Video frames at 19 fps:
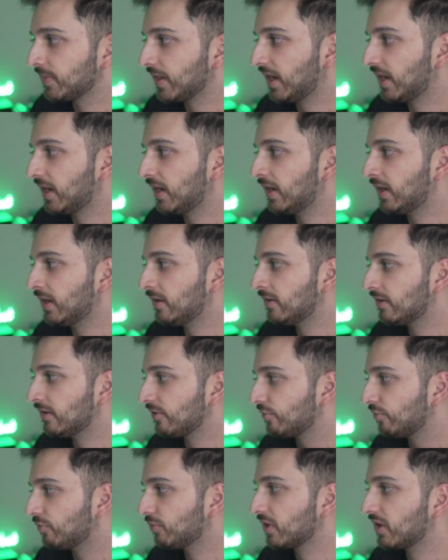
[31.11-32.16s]
And I
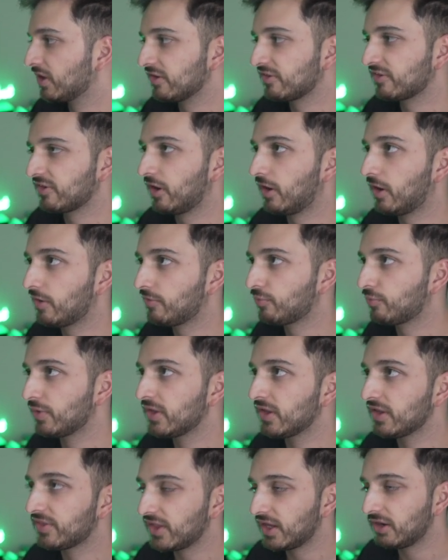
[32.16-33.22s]
thought we're going to start off
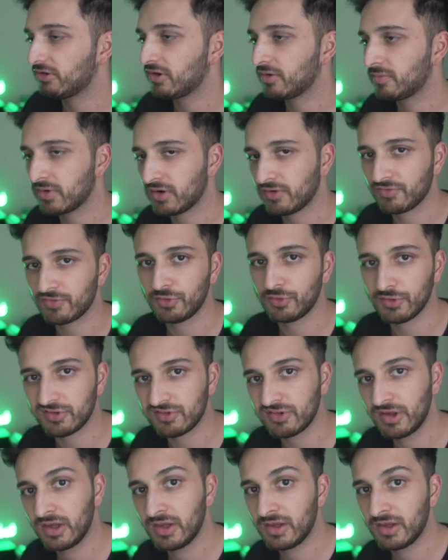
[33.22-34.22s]
with Ethereum, and of course